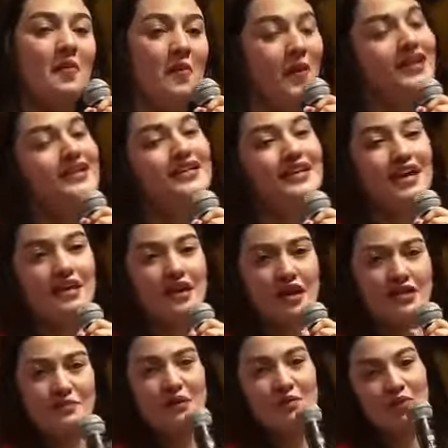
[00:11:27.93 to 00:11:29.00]
one day I
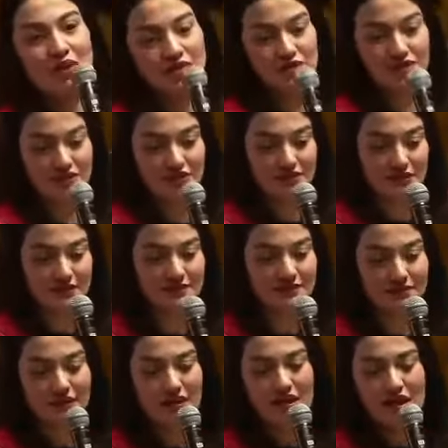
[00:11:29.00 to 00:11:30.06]
asked my brothers,
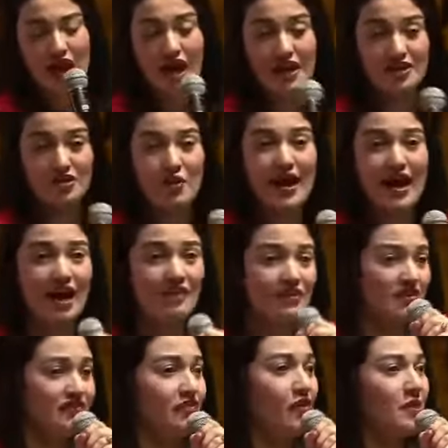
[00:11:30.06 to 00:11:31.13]
I know I have
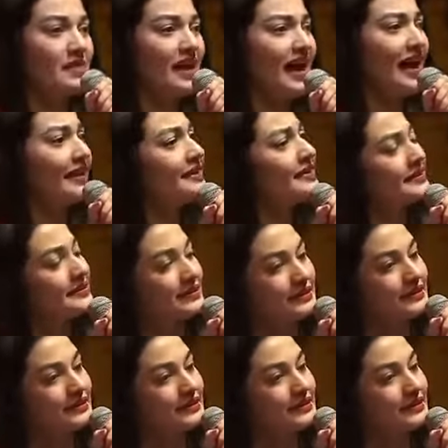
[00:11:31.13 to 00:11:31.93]
a deformed hand,